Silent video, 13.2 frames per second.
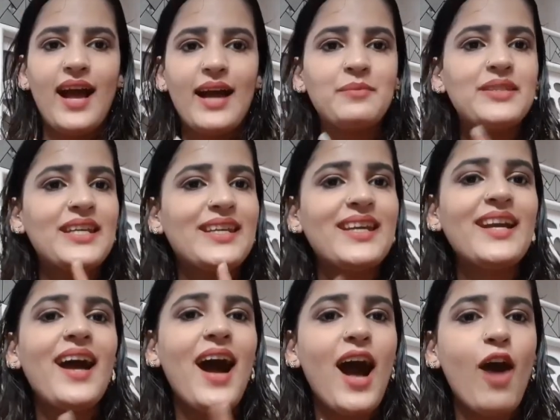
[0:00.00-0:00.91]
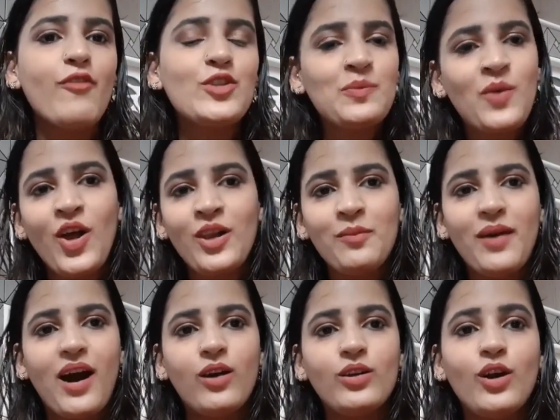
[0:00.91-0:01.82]
I'm taking a half small
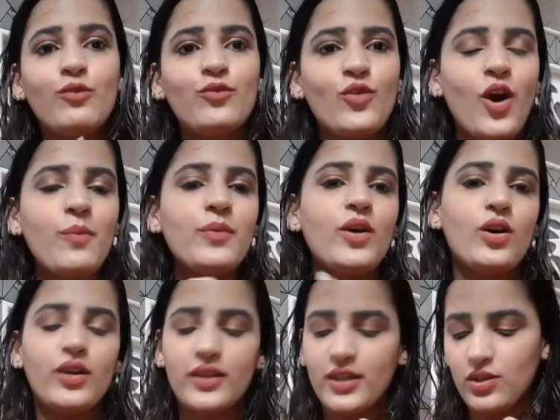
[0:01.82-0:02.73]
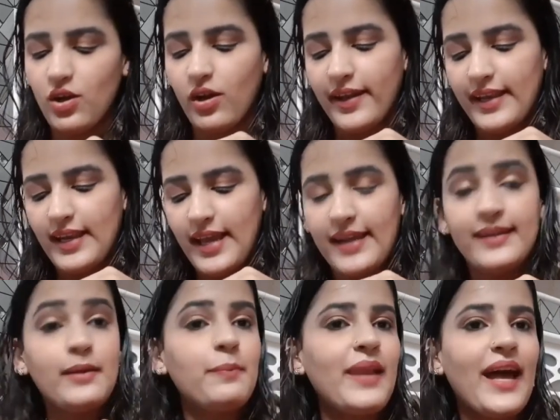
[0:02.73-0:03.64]
bowl of warm coconut oil
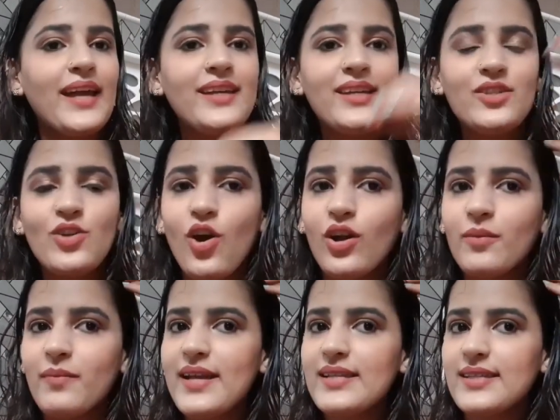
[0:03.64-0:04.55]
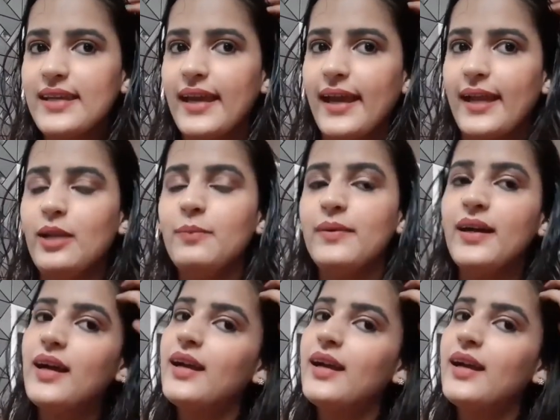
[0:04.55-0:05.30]
and applying it on my scalp,